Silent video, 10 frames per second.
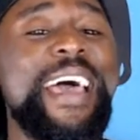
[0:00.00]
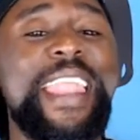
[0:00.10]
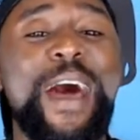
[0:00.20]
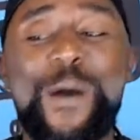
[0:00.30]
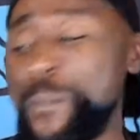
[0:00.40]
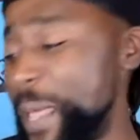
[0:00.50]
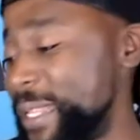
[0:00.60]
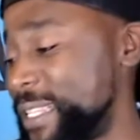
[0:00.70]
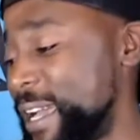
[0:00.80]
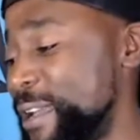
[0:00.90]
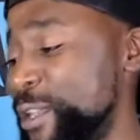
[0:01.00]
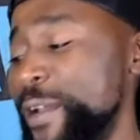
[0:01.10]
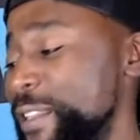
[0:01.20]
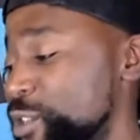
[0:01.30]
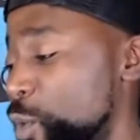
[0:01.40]
And I hope that
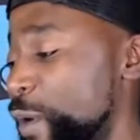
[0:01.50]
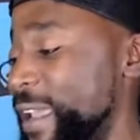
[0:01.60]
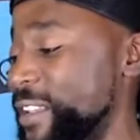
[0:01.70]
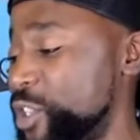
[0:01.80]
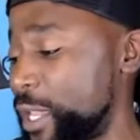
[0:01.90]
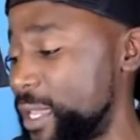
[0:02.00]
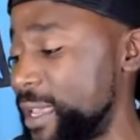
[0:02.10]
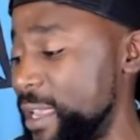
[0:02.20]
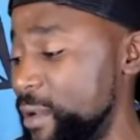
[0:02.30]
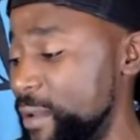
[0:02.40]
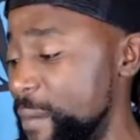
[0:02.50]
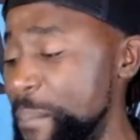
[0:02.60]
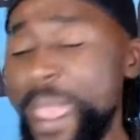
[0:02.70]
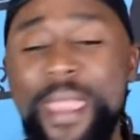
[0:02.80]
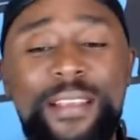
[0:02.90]
you're enjoying checking in on the
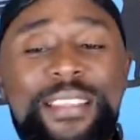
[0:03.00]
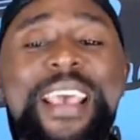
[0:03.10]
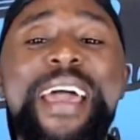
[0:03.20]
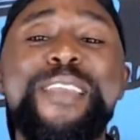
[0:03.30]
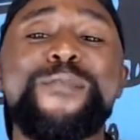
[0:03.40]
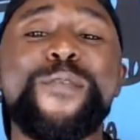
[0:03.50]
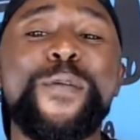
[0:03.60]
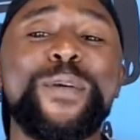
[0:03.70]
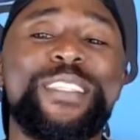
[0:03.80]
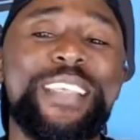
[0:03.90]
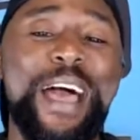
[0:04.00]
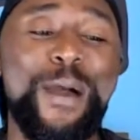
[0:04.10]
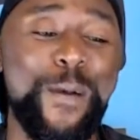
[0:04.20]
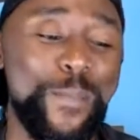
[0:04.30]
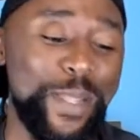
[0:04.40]
Bears. And of course, I
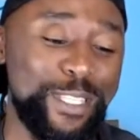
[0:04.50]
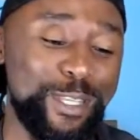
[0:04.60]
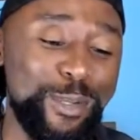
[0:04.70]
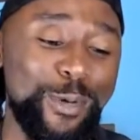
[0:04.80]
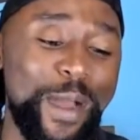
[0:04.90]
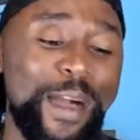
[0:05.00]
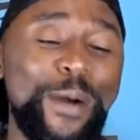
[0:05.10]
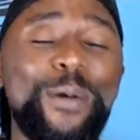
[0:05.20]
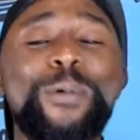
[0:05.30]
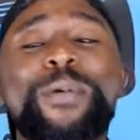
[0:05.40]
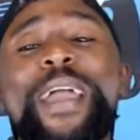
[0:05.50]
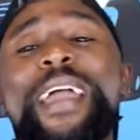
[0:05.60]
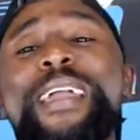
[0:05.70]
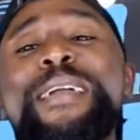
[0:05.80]
hope that you are okay.